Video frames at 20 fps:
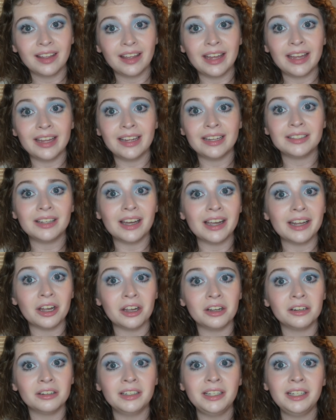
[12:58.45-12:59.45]
And I
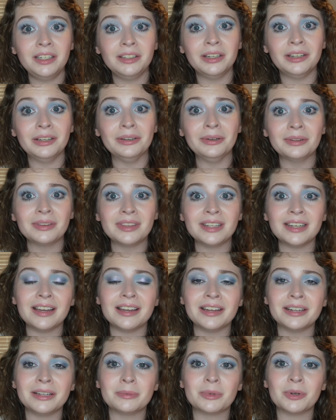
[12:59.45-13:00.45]
already know that
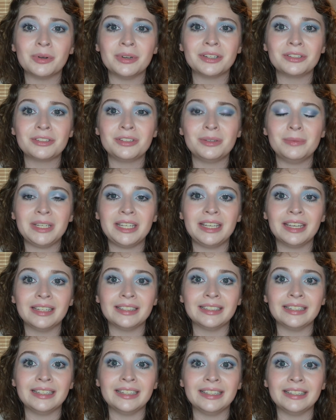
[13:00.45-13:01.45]
I am going to be
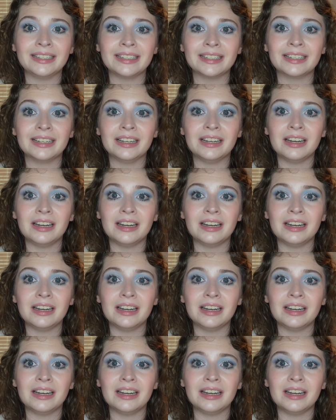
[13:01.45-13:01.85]
getting,